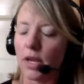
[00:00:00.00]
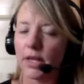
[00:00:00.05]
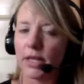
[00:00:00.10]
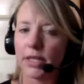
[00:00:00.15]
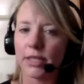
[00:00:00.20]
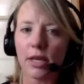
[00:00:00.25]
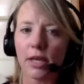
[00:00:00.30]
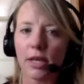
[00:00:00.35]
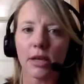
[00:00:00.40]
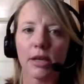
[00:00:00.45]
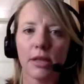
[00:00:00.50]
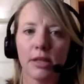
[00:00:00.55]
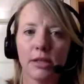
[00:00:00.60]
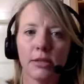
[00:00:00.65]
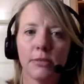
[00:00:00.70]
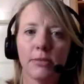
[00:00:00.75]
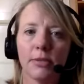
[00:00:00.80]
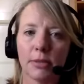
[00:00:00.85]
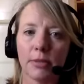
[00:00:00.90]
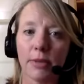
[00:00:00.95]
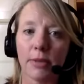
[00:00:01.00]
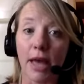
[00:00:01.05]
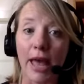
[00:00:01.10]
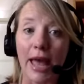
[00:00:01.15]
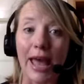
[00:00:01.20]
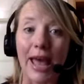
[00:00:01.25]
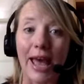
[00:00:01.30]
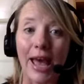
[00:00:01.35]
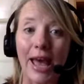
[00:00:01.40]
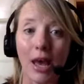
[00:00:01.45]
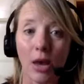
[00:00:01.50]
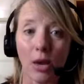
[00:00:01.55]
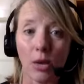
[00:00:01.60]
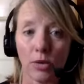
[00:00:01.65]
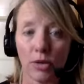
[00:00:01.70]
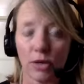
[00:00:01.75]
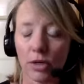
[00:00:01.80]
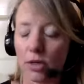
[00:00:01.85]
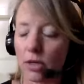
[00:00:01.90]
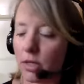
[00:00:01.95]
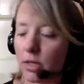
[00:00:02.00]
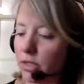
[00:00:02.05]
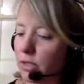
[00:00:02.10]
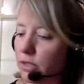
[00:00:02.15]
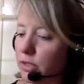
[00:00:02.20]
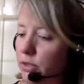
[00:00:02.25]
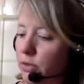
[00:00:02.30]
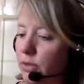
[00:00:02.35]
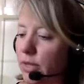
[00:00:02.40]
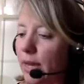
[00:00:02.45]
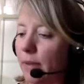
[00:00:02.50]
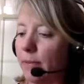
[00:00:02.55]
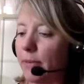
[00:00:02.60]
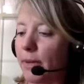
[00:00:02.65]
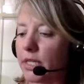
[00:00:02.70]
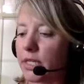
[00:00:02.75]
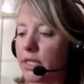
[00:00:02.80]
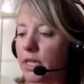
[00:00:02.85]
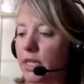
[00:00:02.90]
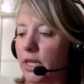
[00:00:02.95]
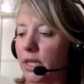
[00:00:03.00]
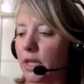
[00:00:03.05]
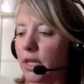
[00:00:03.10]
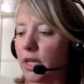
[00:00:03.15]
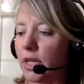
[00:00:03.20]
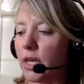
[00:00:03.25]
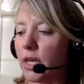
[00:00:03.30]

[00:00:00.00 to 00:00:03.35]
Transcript: Let's talk a little bit about how you're going to do that budgeting.